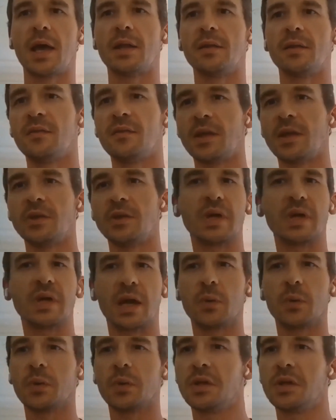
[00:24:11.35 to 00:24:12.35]
And you
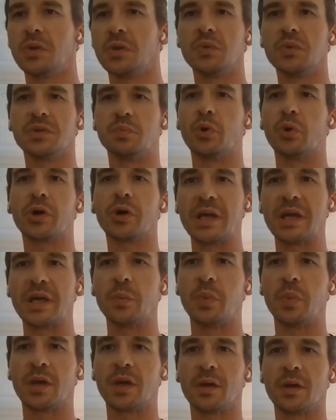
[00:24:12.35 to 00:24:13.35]
can't really use
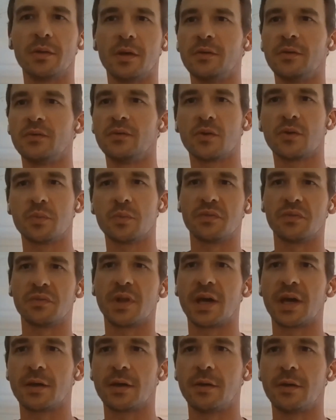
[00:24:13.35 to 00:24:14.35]
bookkeeping in terms of
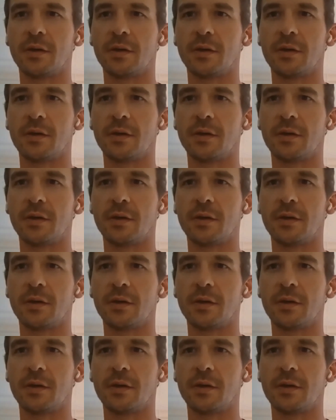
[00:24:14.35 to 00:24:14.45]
